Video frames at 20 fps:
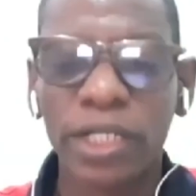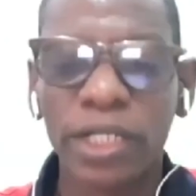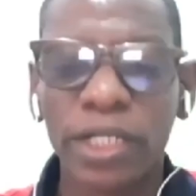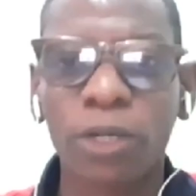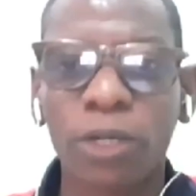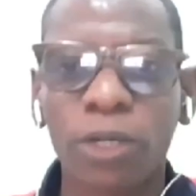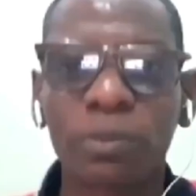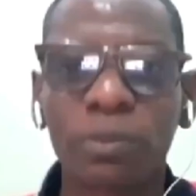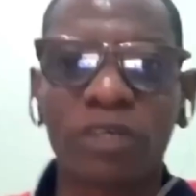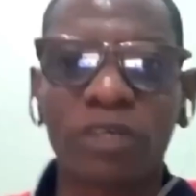a
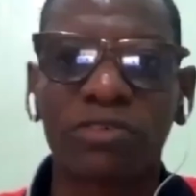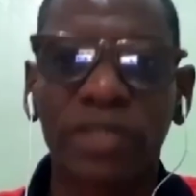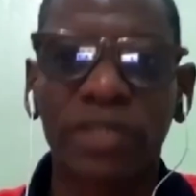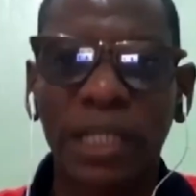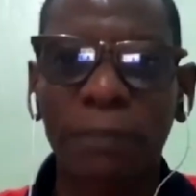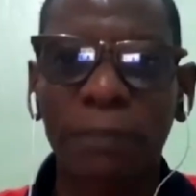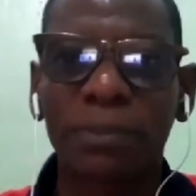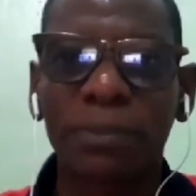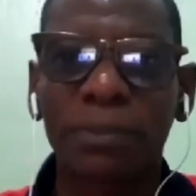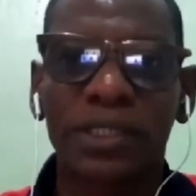couple of
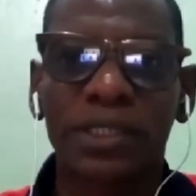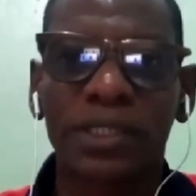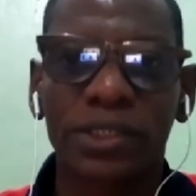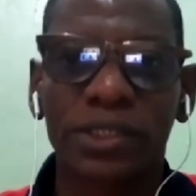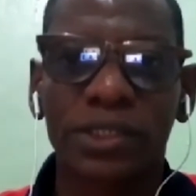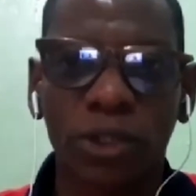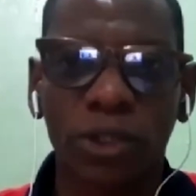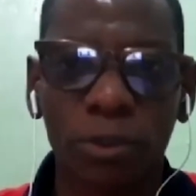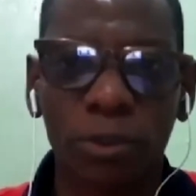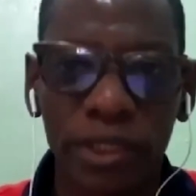other places
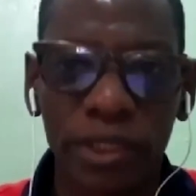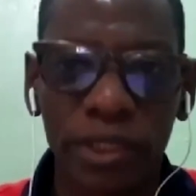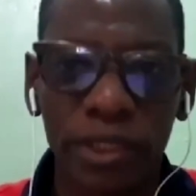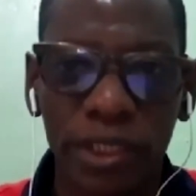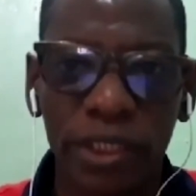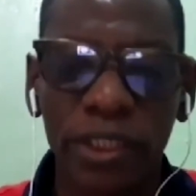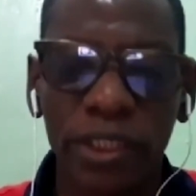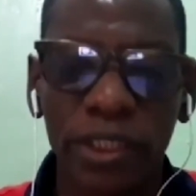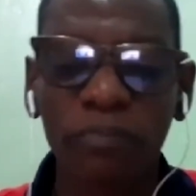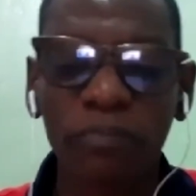
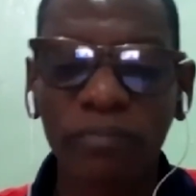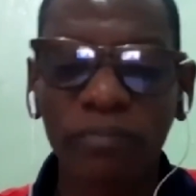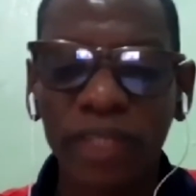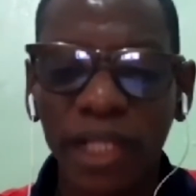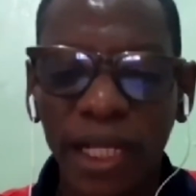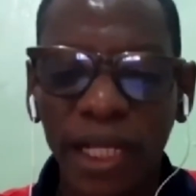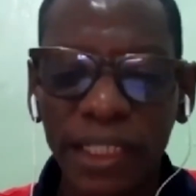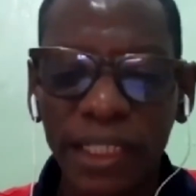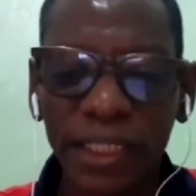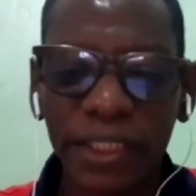coming.
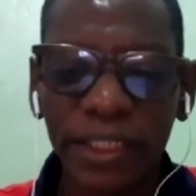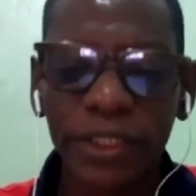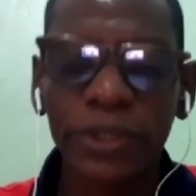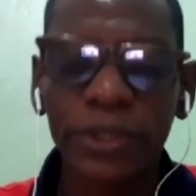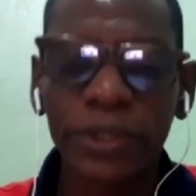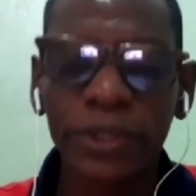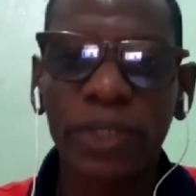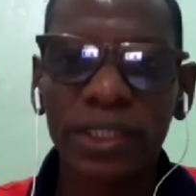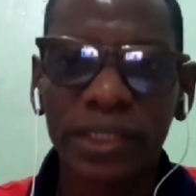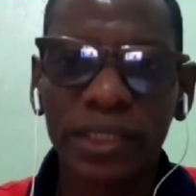In the
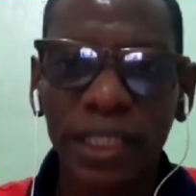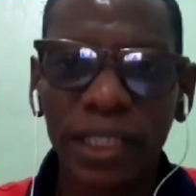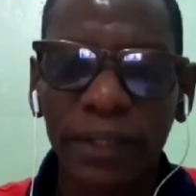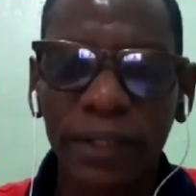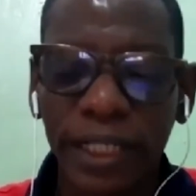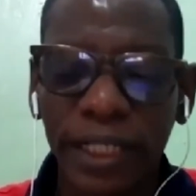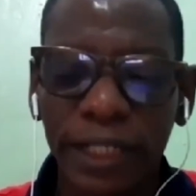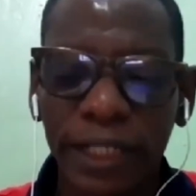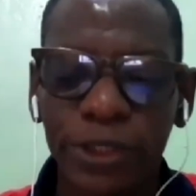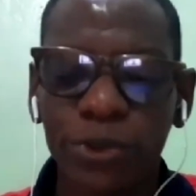US now,
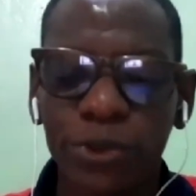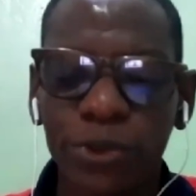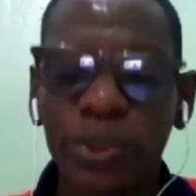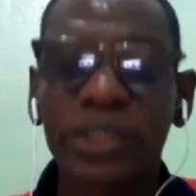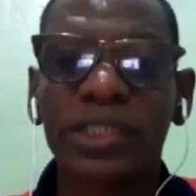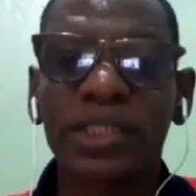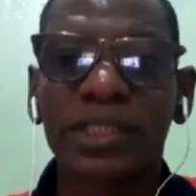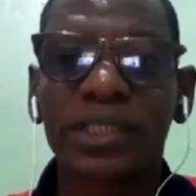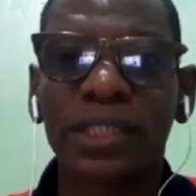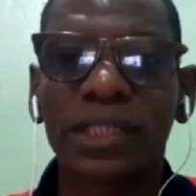they are doing
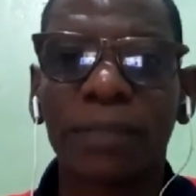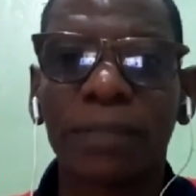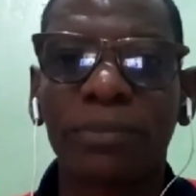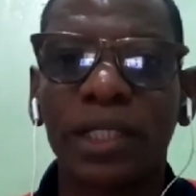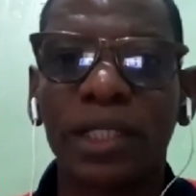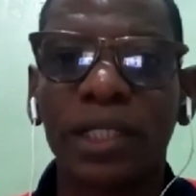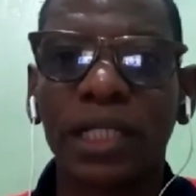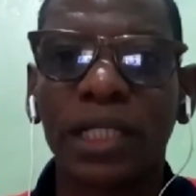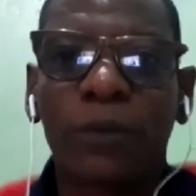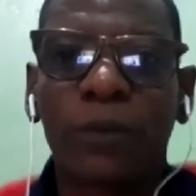the same
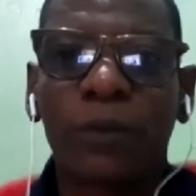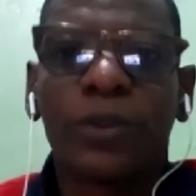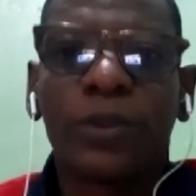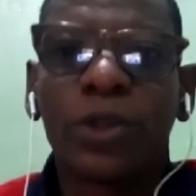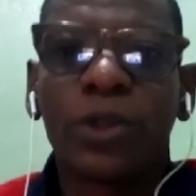thing. And we